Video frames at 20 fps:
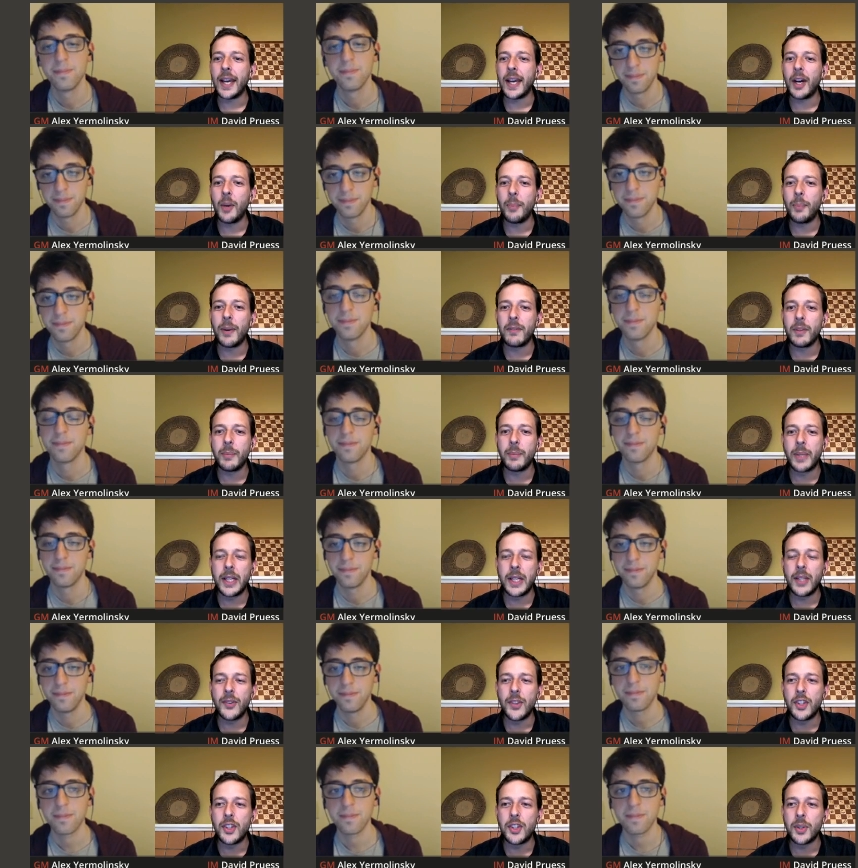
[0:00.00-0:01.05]
Speaker 1: I hope
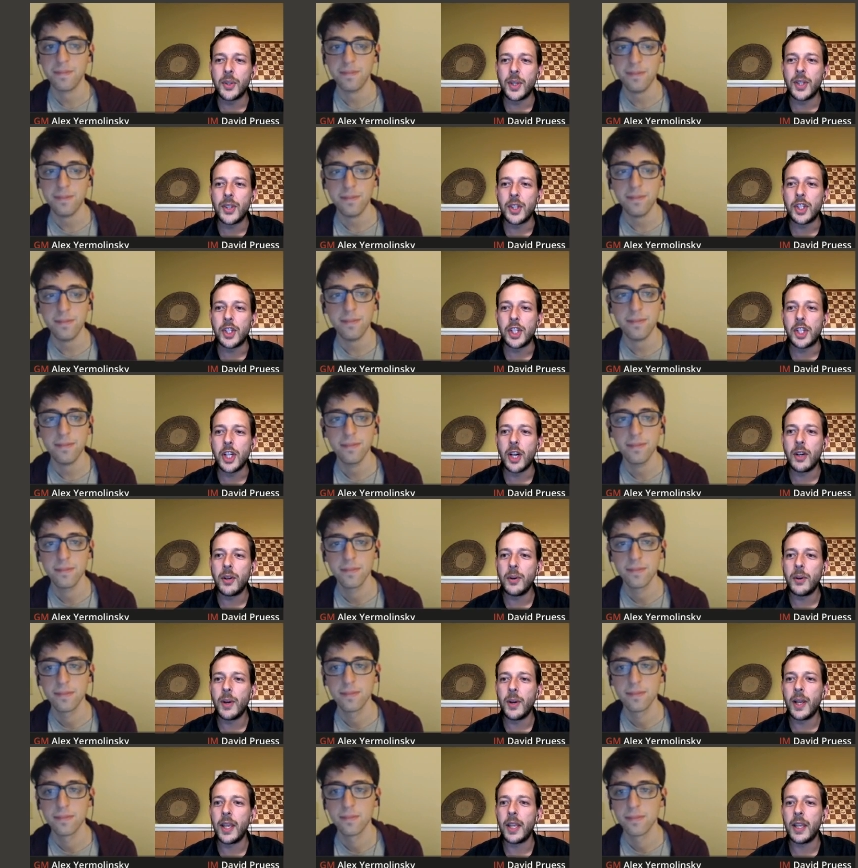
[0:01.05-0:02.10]
everybody's enjoyed the
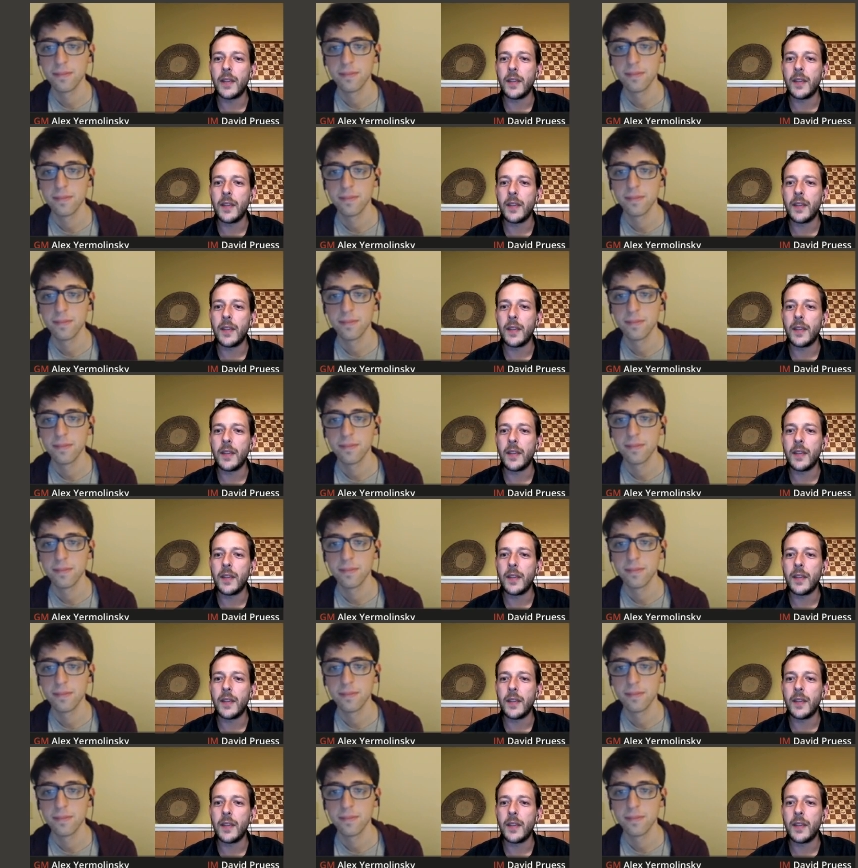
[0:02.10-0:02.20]
show.